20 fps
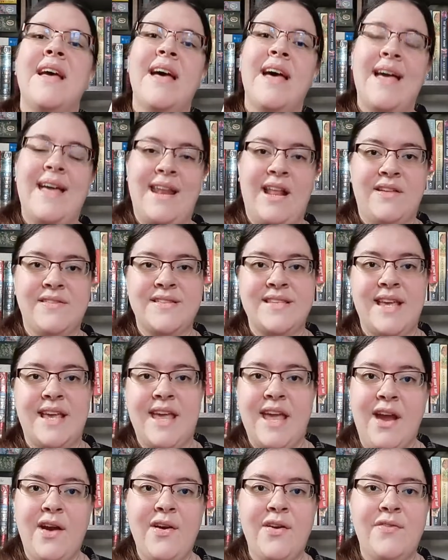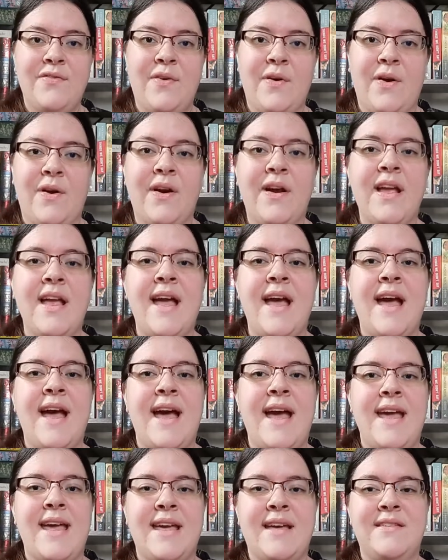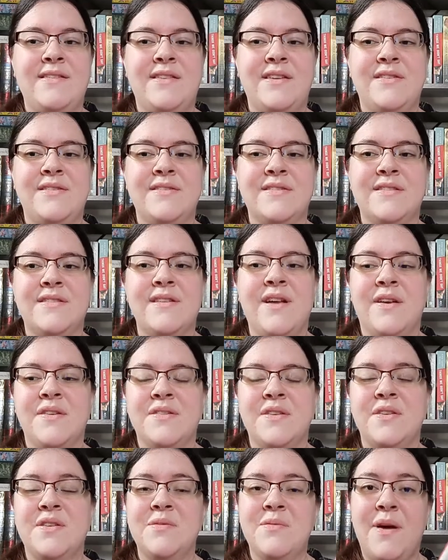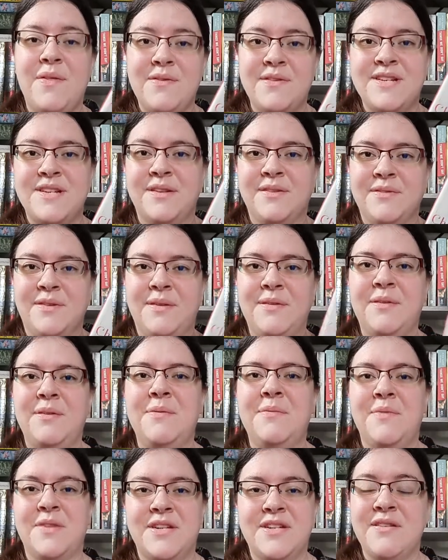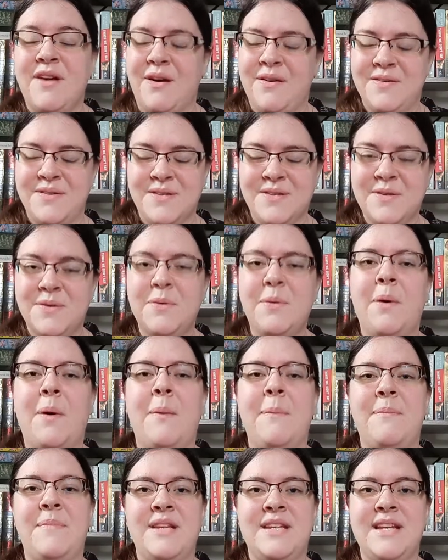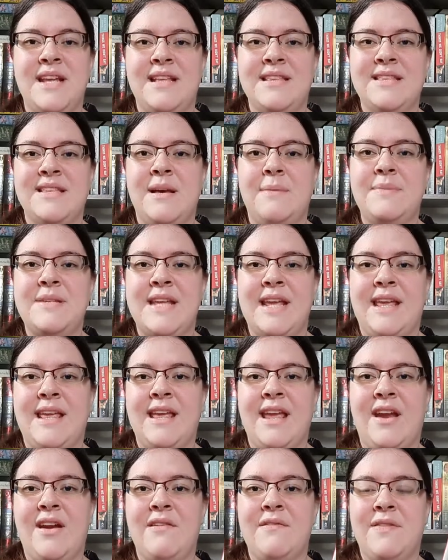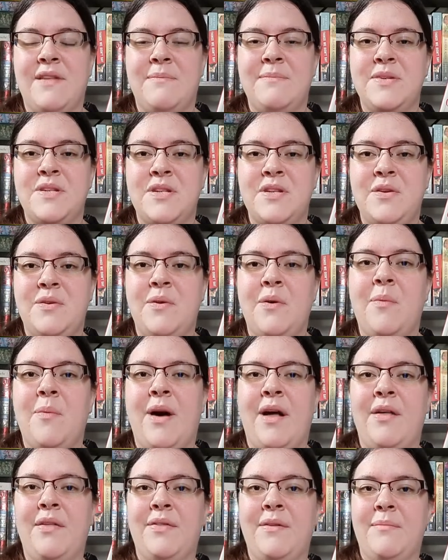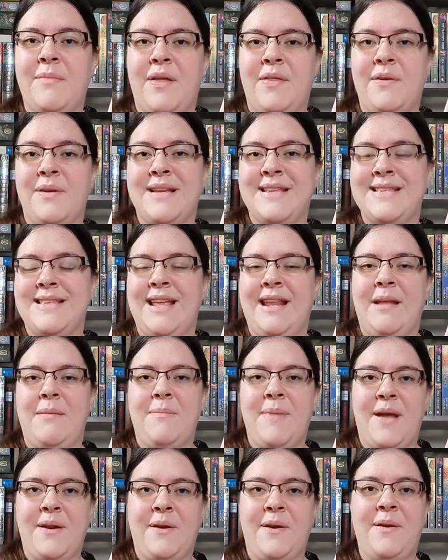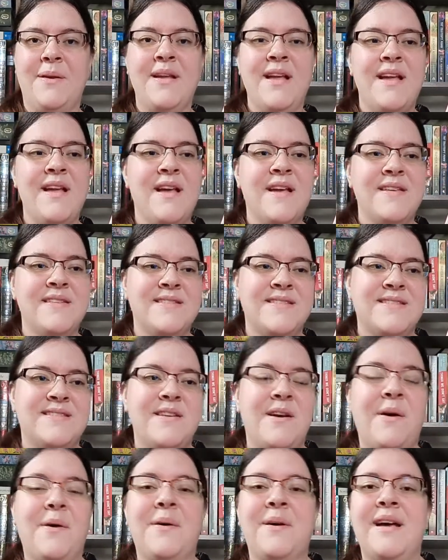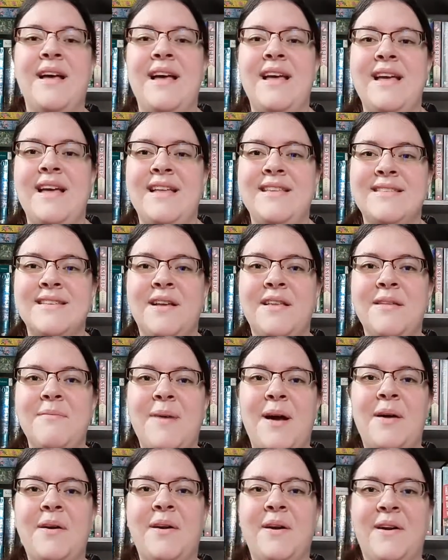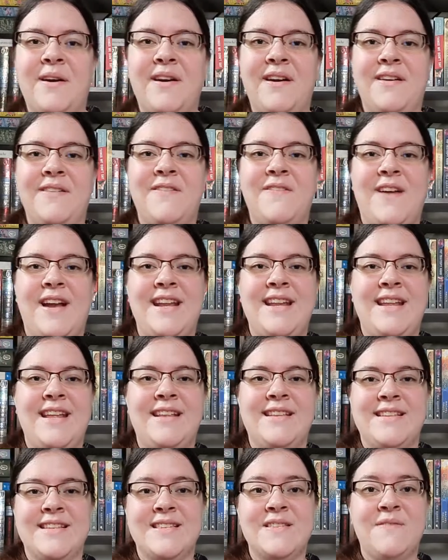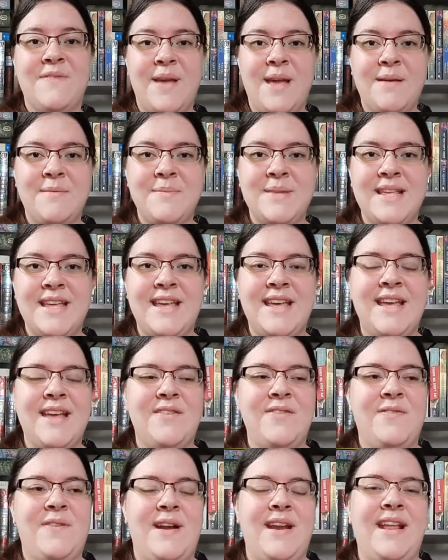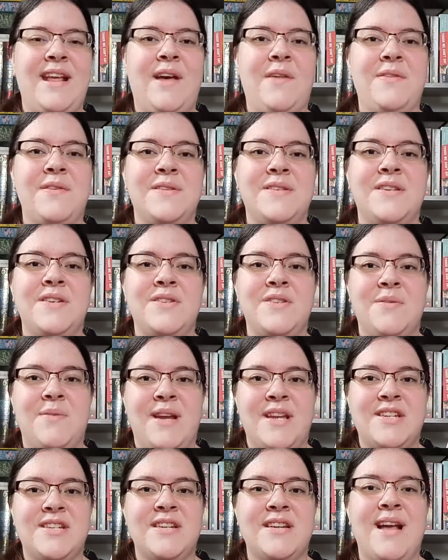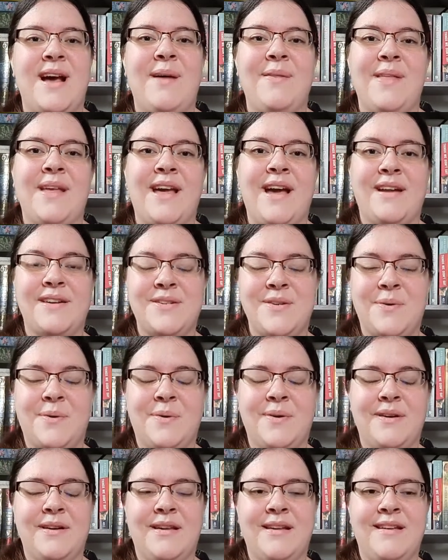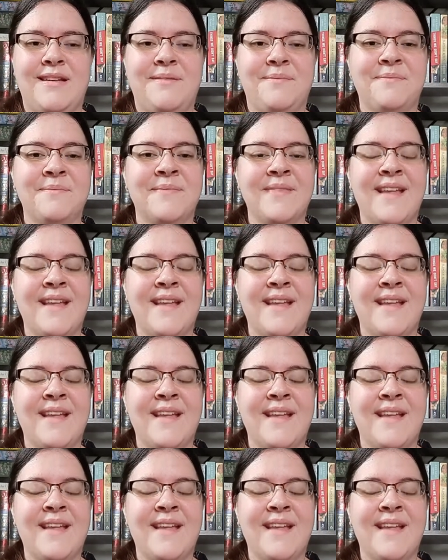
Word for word: and I'll take care of her. And there's also two other children, which are in school. She ends up taking care of them too while the mother is getting better. So it's all about her finding this family and finding out their situation, how they got to Oregon.